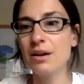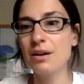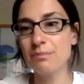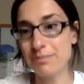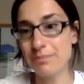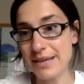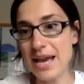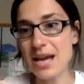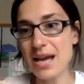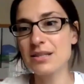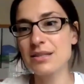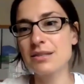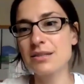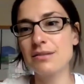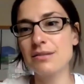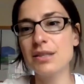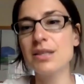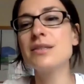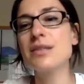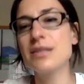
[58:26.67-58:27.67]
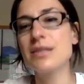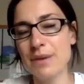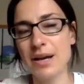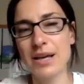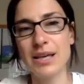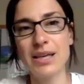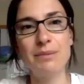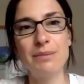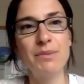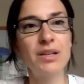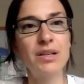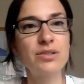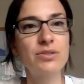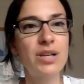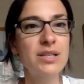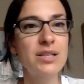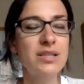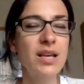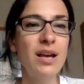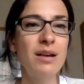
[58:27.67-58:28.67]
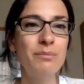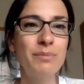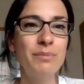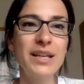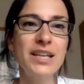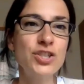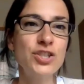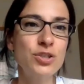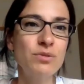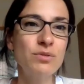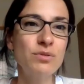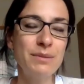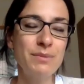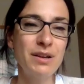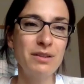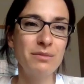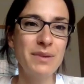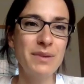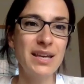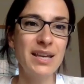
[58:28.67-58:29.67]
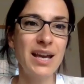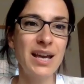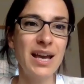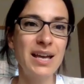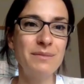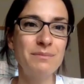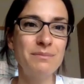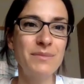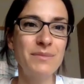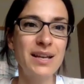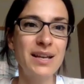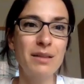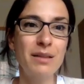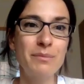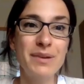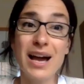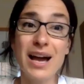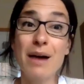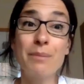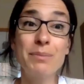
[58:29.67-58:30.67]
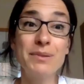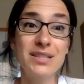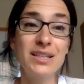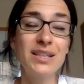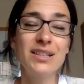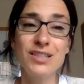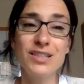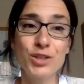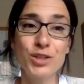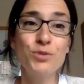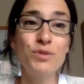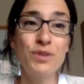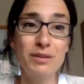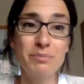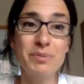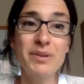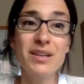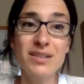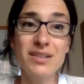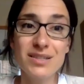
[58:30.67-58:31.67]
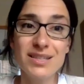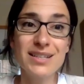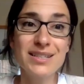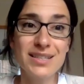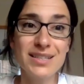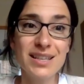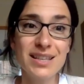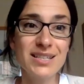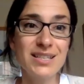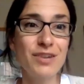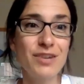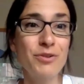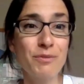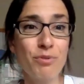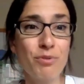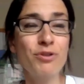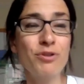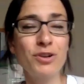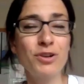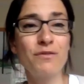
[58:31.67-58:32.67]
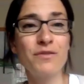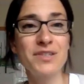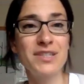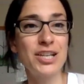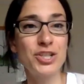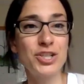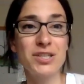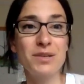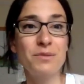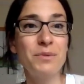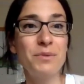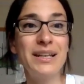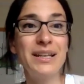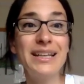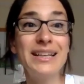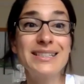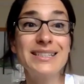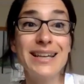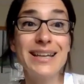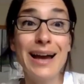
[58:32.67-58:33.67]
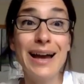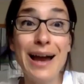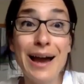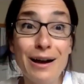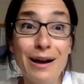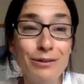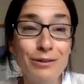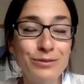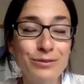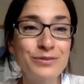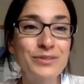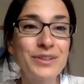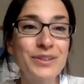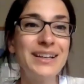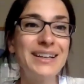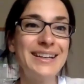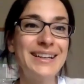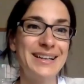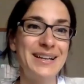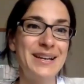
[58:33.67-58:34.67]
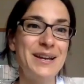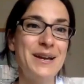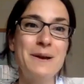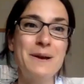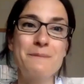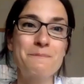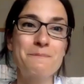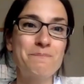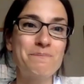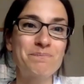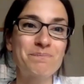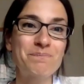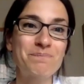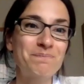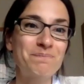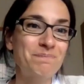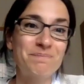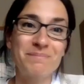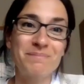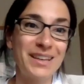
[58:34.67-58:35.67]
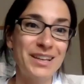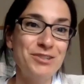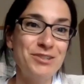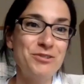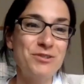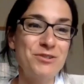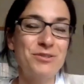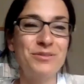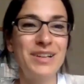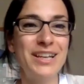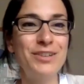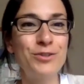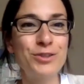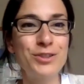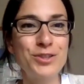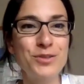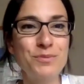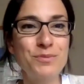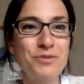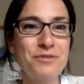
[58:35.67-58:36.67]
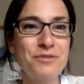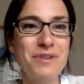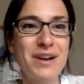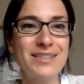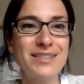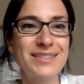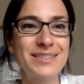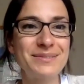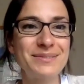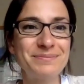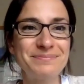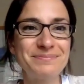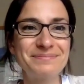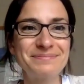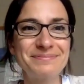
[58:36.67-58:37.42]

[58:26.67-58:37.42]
yes, this is my email address. Please do email me, and I'll be happy to continue it, because these are important conversations that we need to have, you know, in order to progress. So